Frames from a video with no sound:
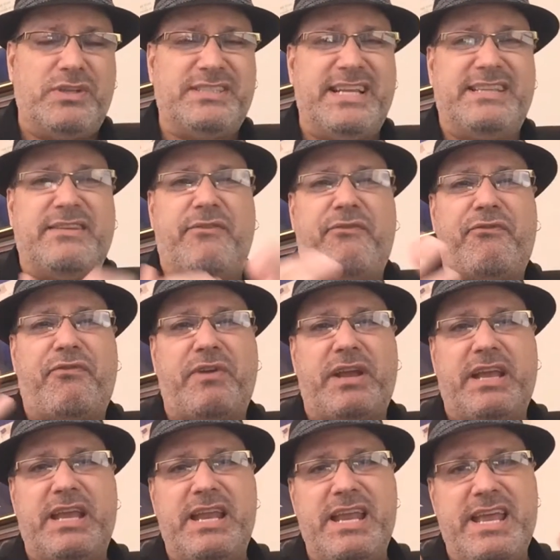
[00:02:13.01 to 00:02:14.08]
is that the
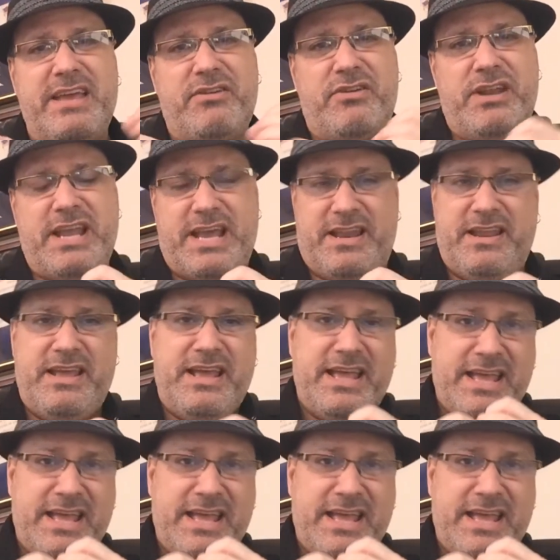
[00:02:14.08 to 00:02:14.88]
freaking internet